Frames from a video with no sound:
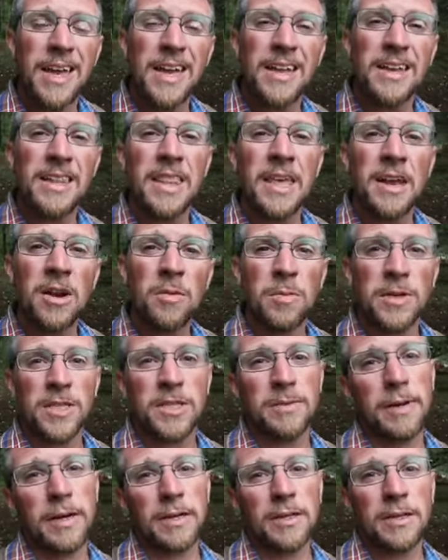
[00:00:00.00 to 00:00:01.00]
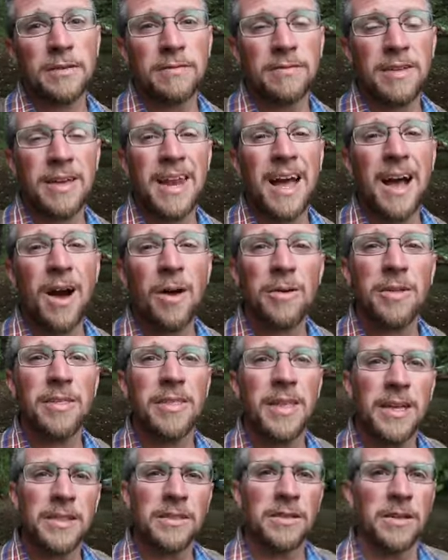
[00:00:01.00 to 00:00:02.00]
in their perspectives and how do
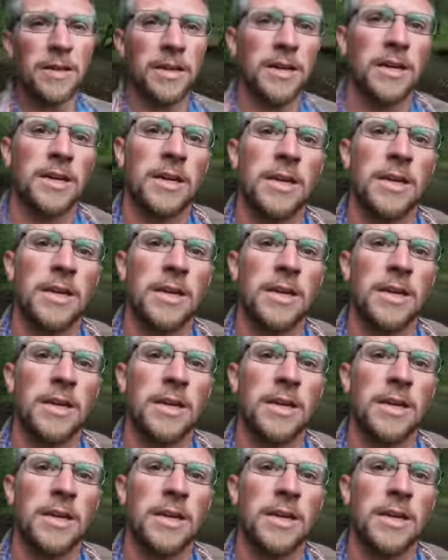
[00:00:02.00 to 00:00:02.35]
they look.